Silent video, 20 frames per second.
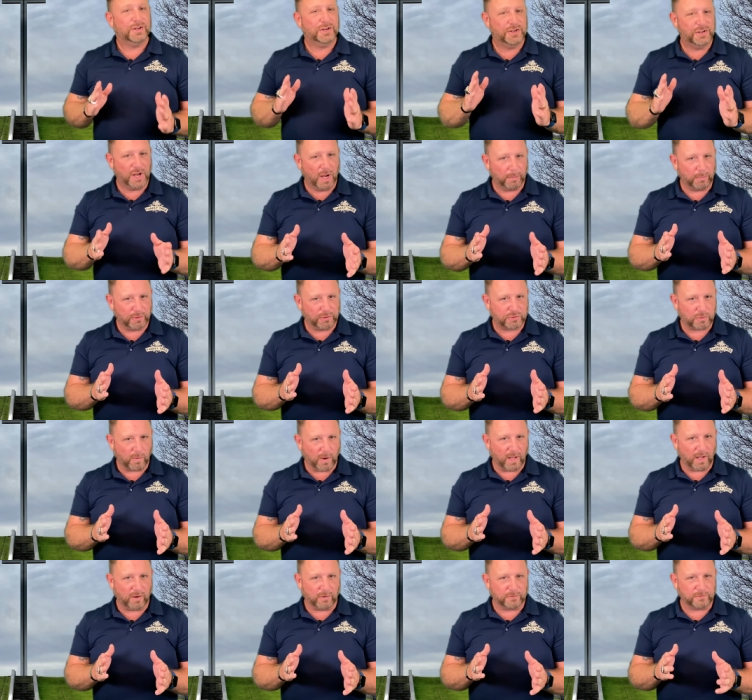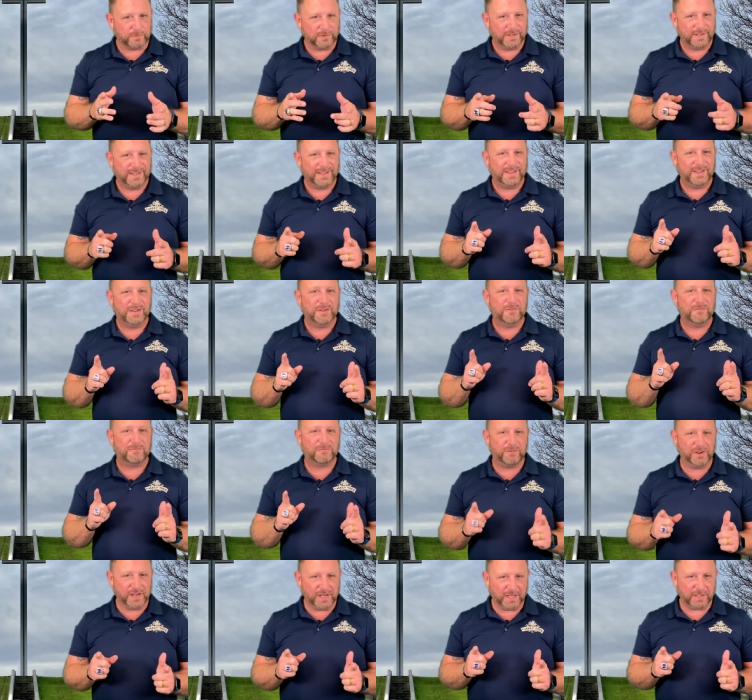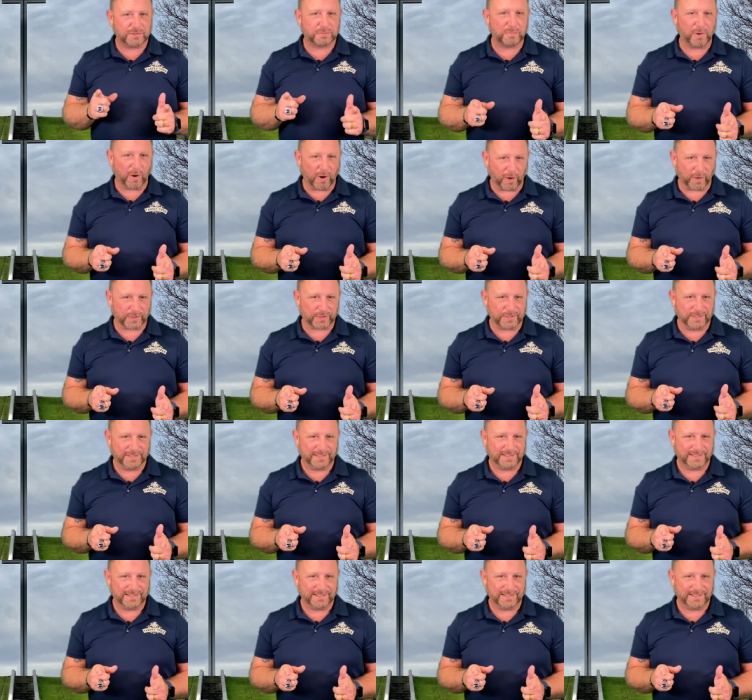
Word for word: Number 12, Phoenix Park.